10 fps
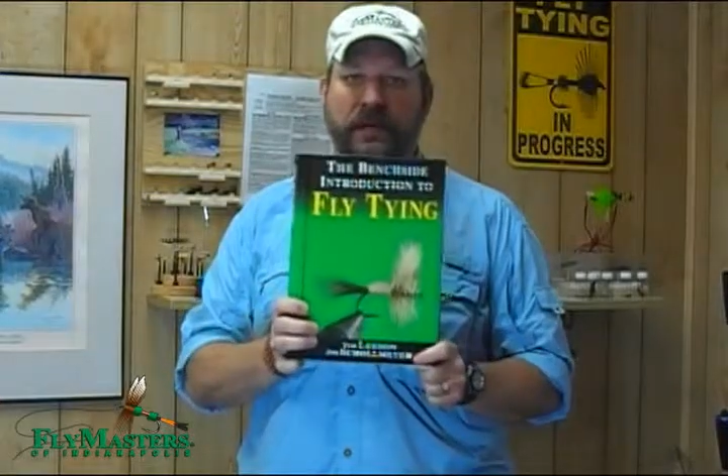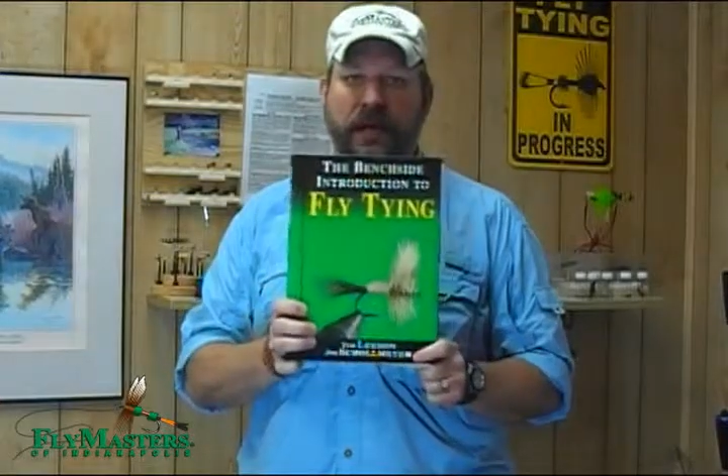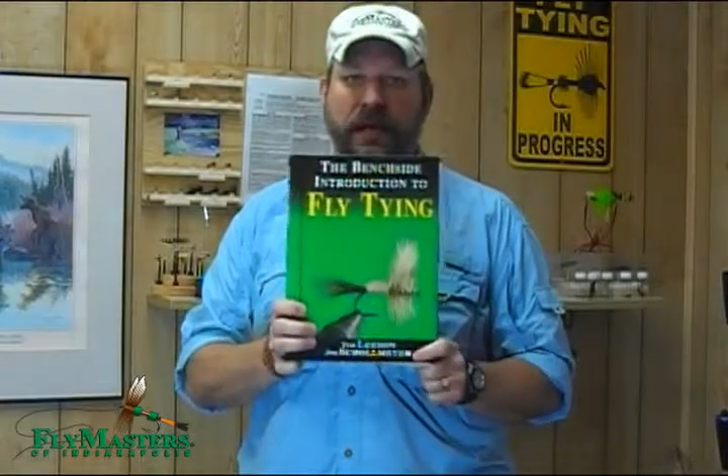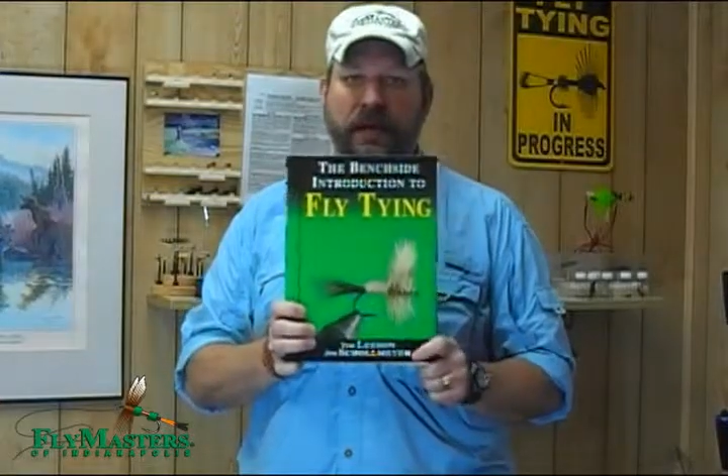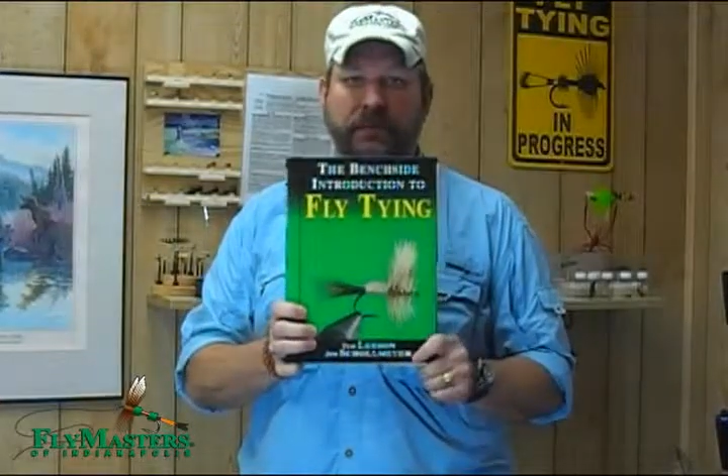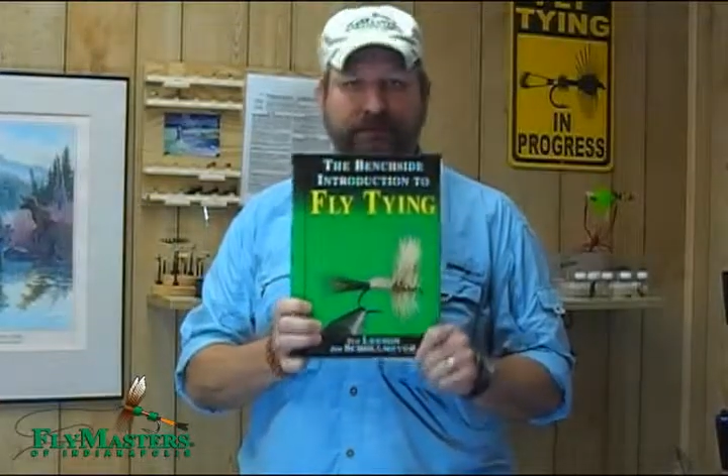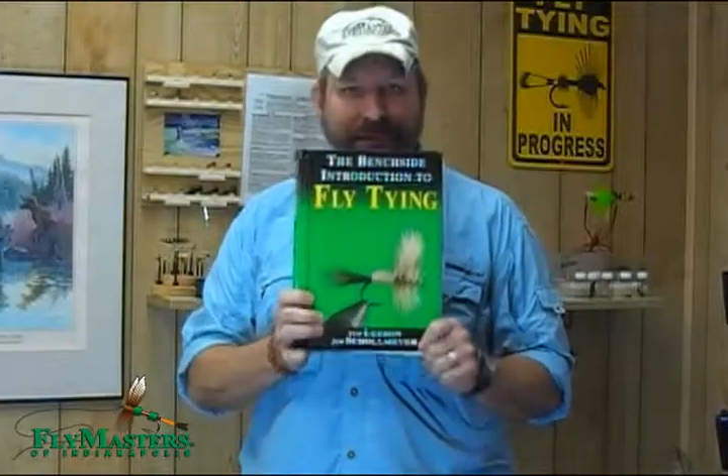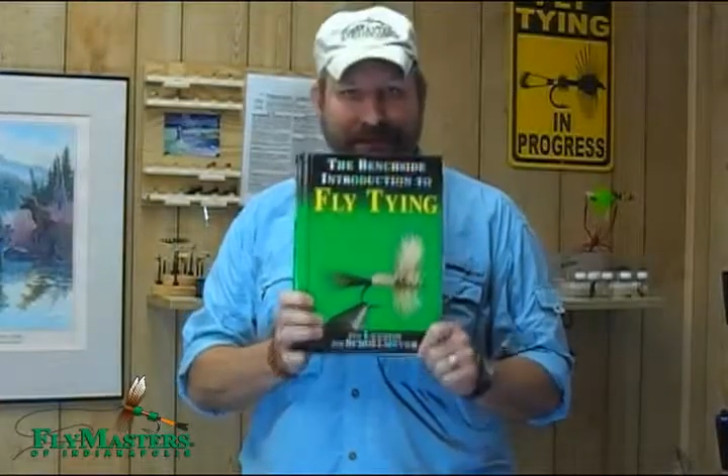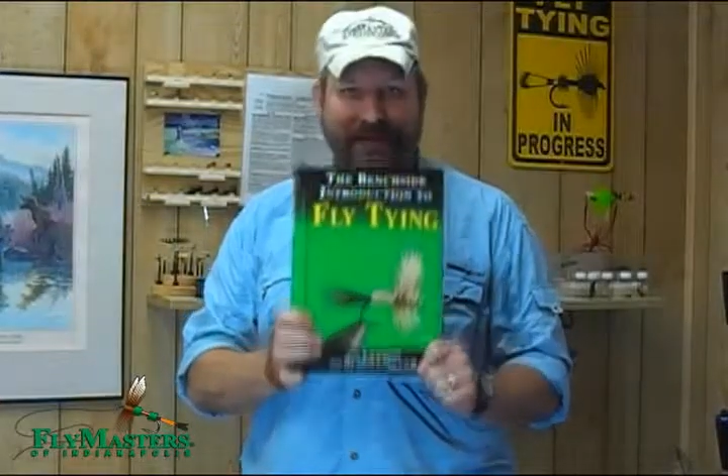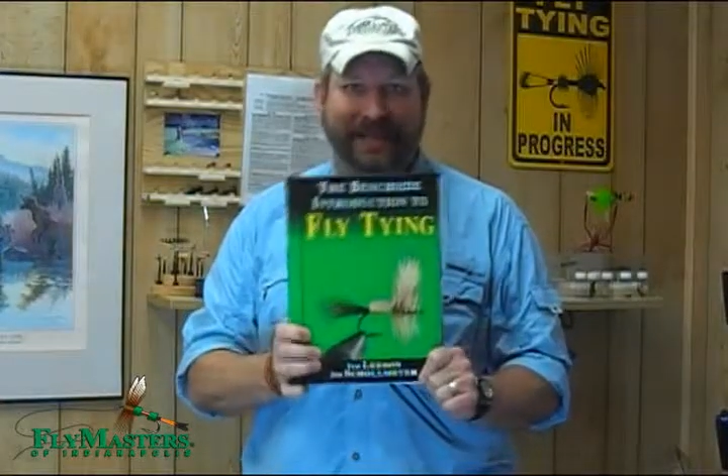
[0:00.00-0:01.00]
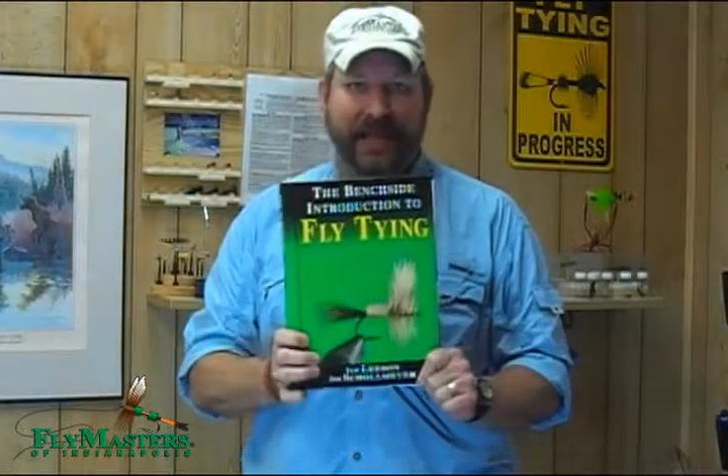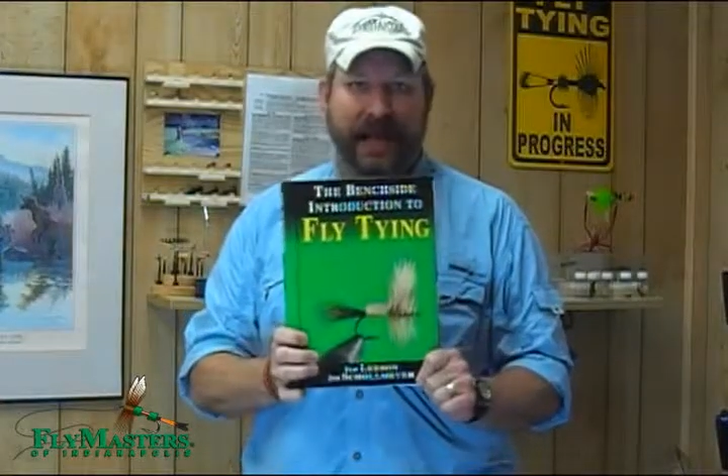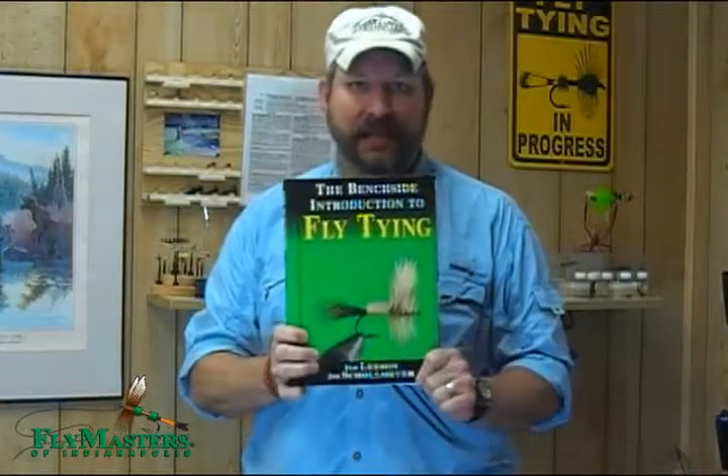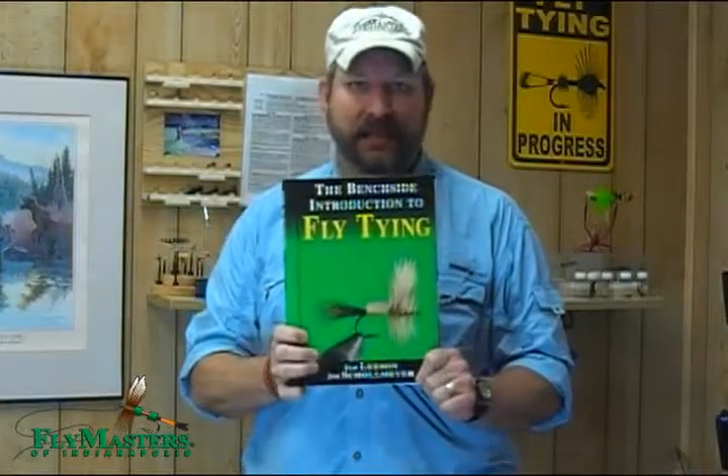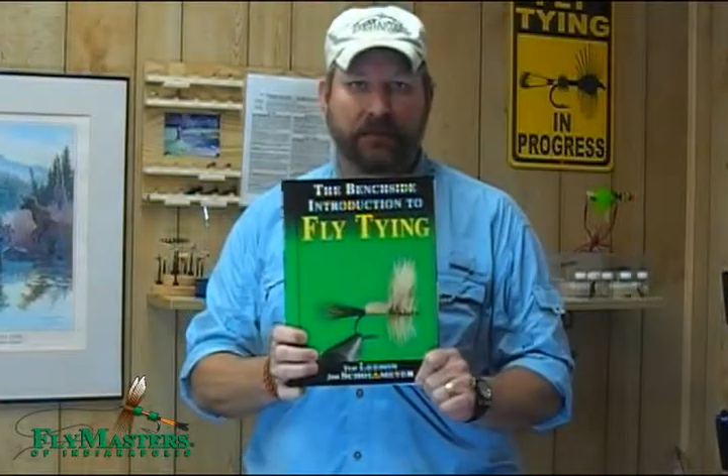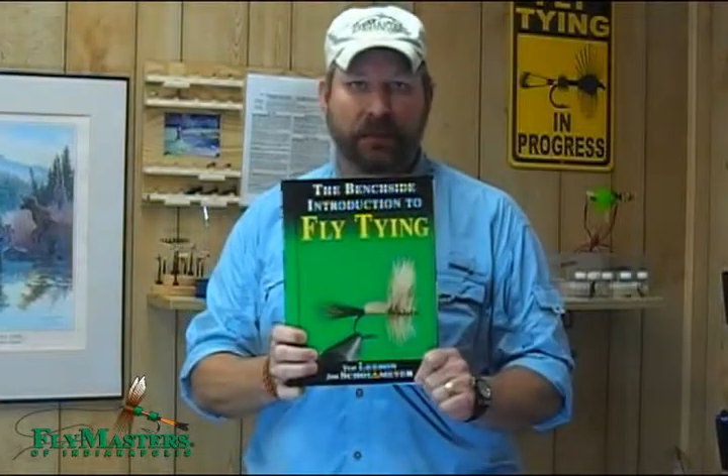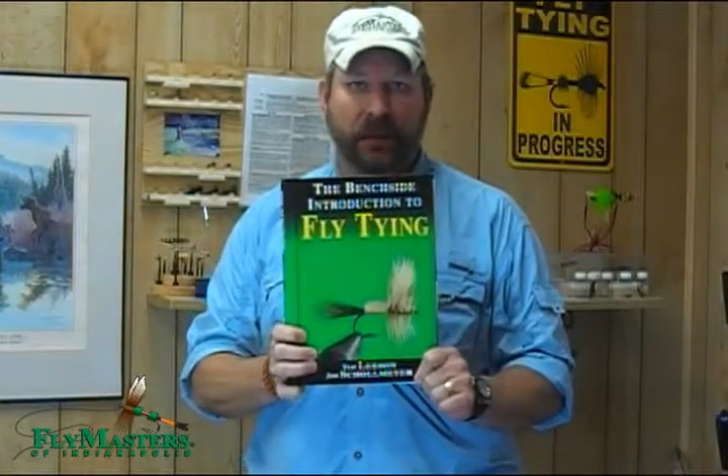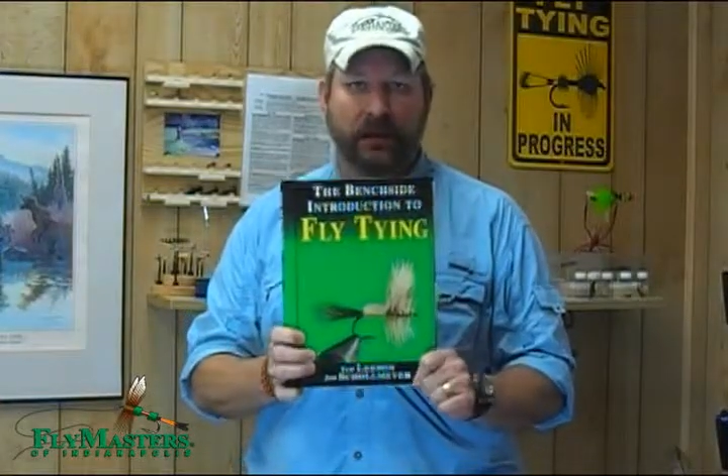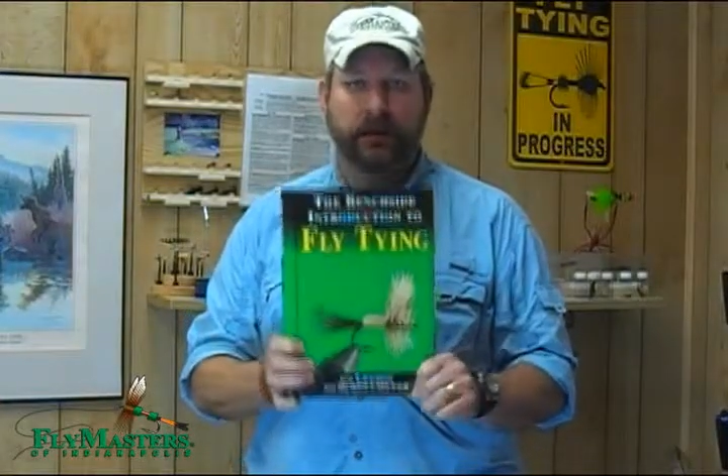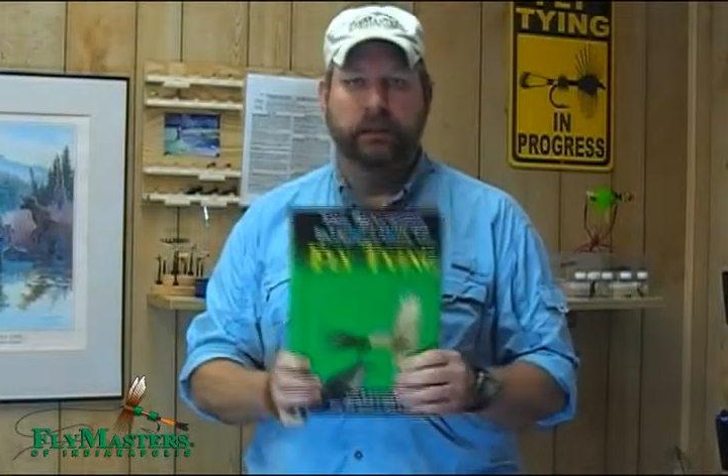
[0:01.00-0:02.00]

Tying, it's a fantastic book.